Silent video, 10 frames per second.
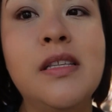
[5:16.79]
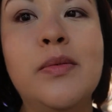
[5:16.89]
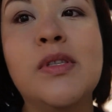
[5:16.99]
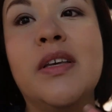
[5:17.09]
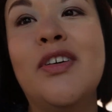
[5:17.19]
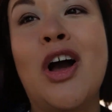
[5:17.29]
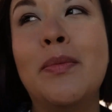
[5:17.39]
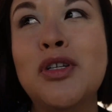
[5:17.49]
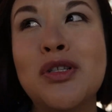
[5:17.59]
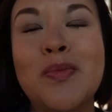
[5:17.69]
He was giving
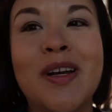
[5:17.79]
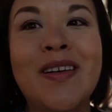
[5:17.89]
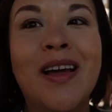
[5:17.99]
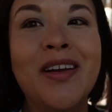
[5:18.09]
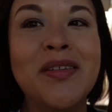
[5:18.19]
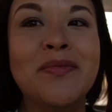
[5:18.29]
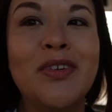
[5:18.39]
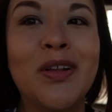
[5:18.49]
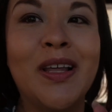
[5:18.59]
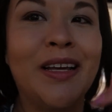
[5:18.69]
options, but none of them
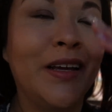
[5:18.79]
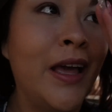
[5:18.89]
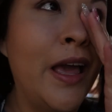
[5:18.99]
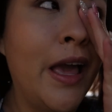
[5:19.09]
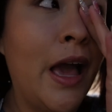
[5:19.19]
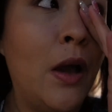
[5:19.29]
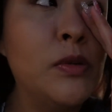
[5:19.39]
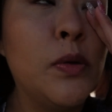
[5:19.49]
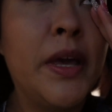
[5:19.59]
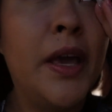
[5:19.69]
felt like I
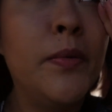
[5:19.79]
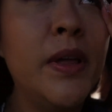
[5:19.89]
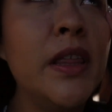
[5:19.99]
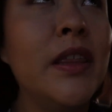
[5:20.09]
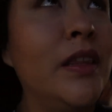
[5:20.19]
was okay with,